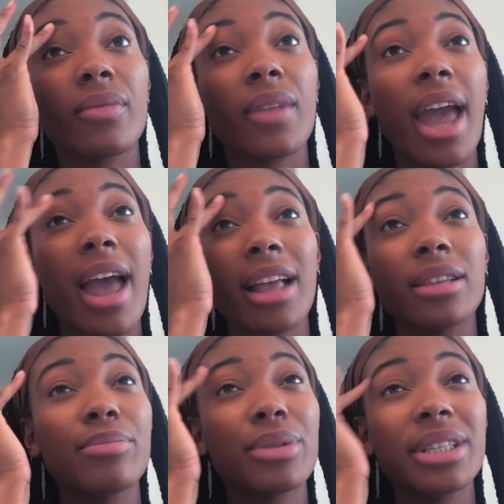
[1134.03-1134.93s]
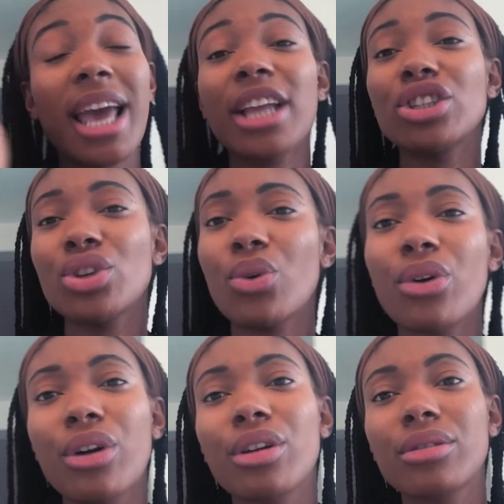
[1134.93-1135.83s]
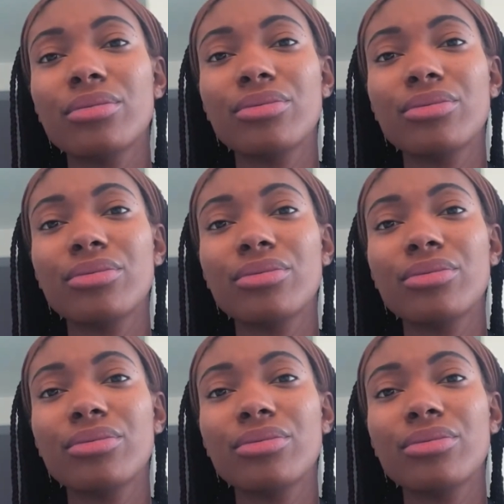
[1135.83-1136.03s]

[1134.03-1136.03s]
Yeah, and protect your